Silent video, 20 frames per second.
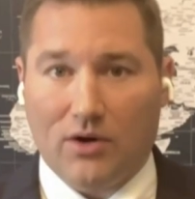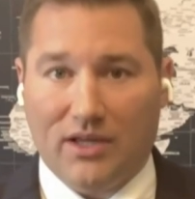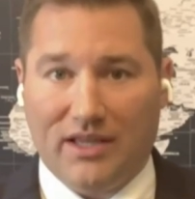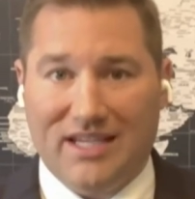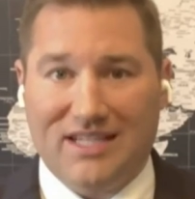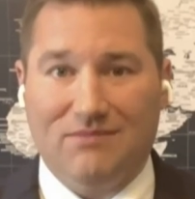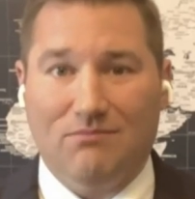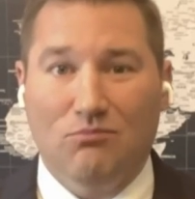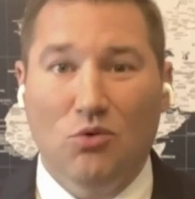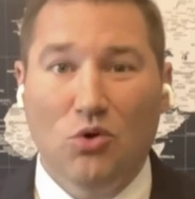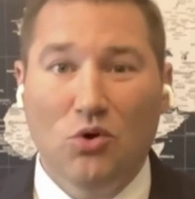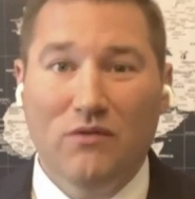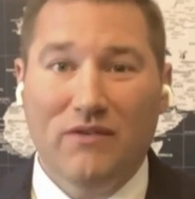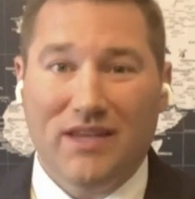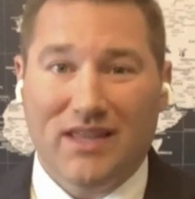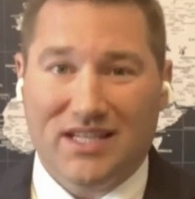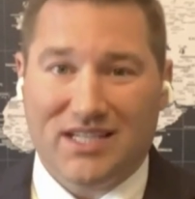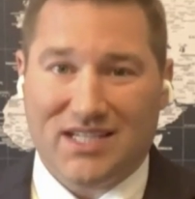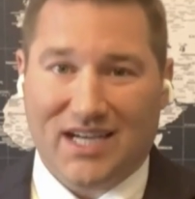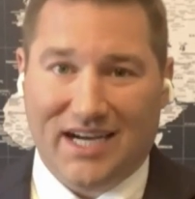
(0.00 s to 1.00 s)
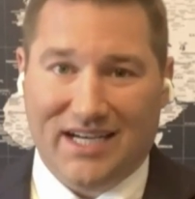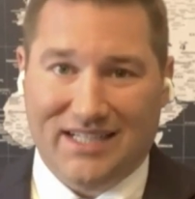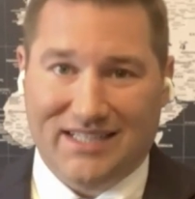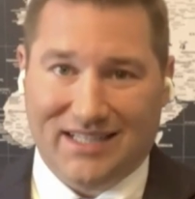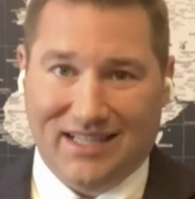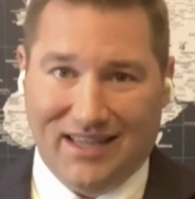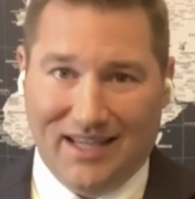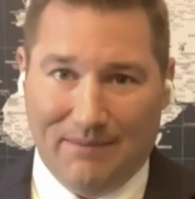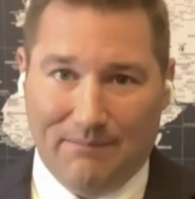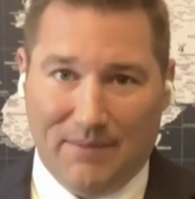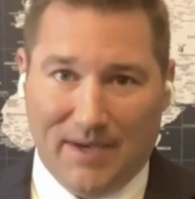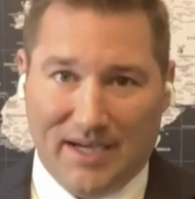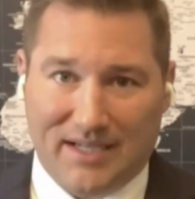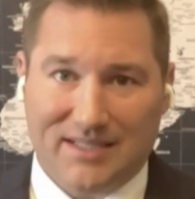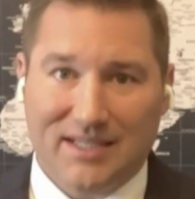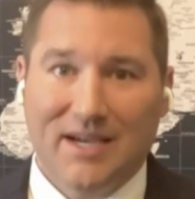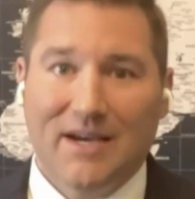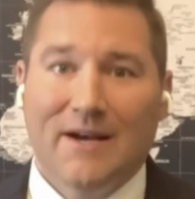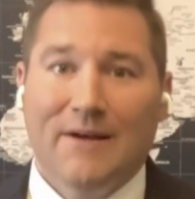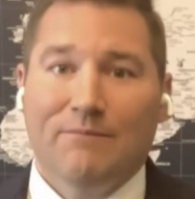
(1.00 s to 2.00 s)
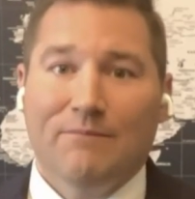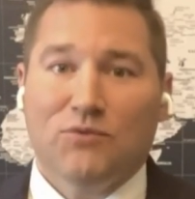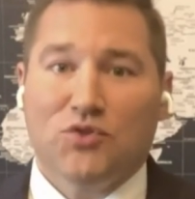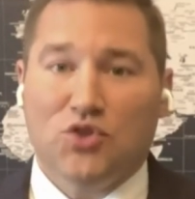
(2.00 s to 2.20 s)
or at least moving the Chinese Olympics